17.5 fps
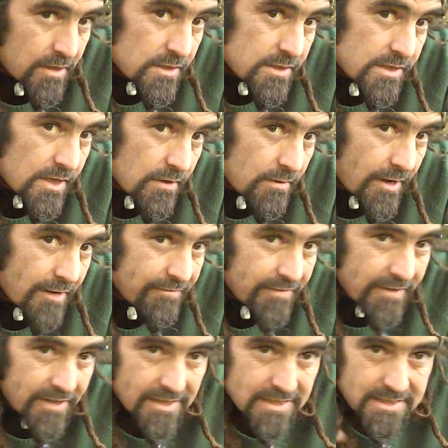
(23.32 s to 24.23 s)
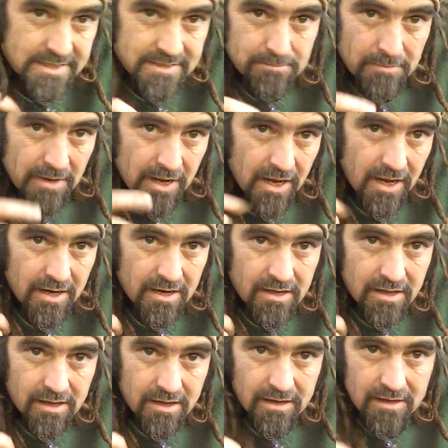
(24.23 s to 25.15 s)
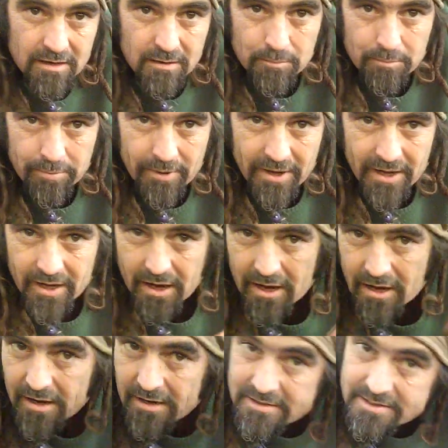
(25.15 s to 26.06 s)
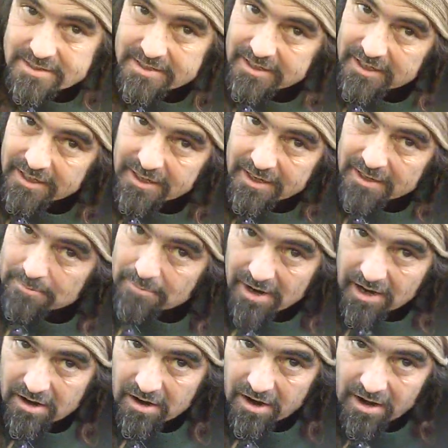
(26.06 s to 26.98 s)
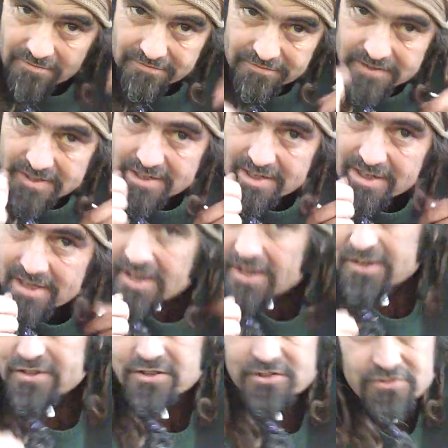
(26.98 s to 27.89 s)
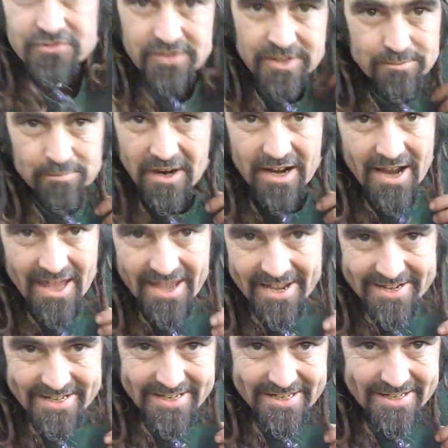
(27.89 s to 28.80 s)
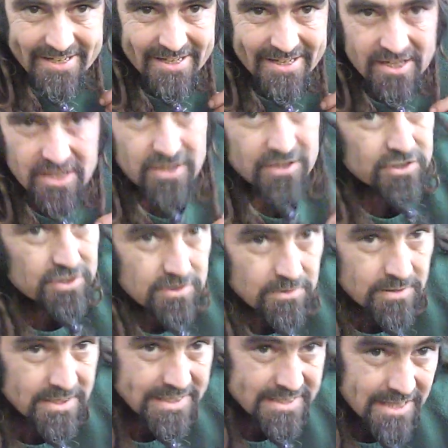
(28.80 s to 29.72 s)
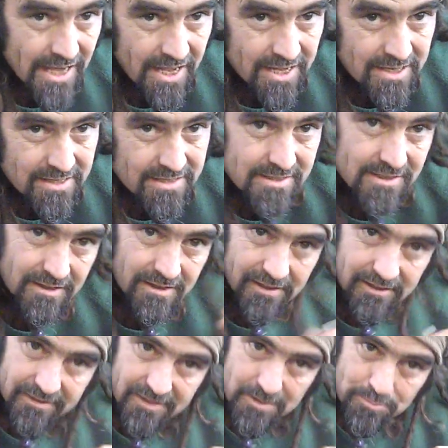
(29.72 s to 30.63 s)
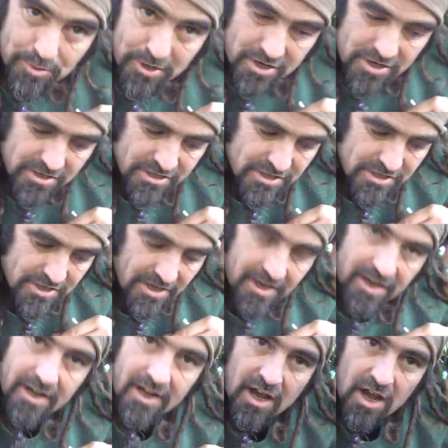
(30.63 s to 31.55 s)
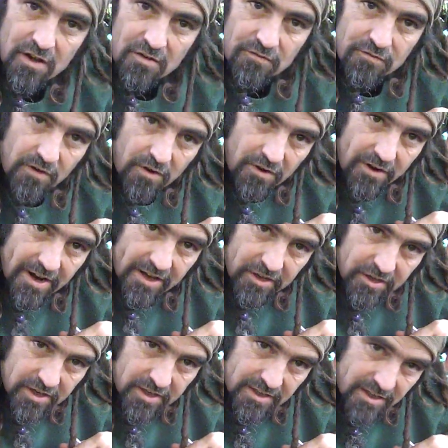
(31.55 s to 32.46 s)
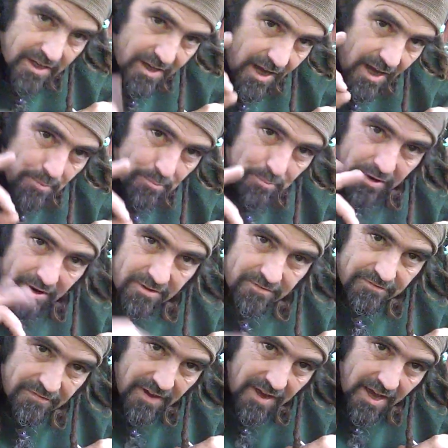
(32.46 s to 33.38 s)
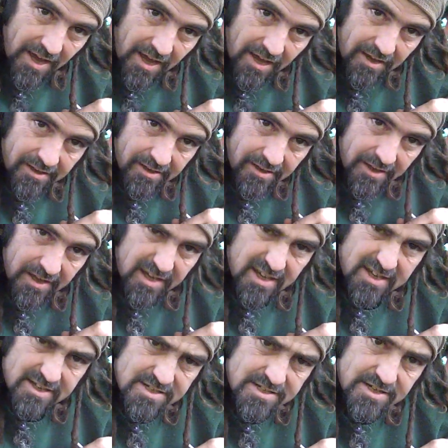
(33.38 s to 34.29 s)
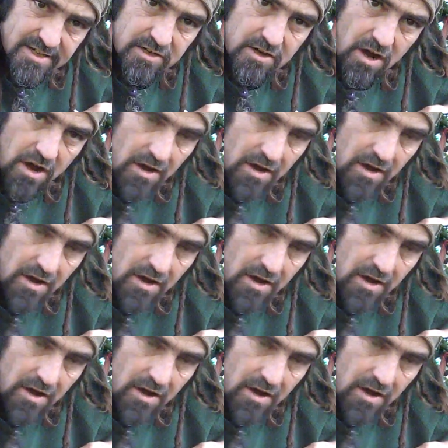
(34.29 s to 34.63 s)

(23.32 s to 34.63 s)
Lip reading: So I've hit my little bug out gear, my coffee, to treat my lady to a date in the bush for a good cup of instant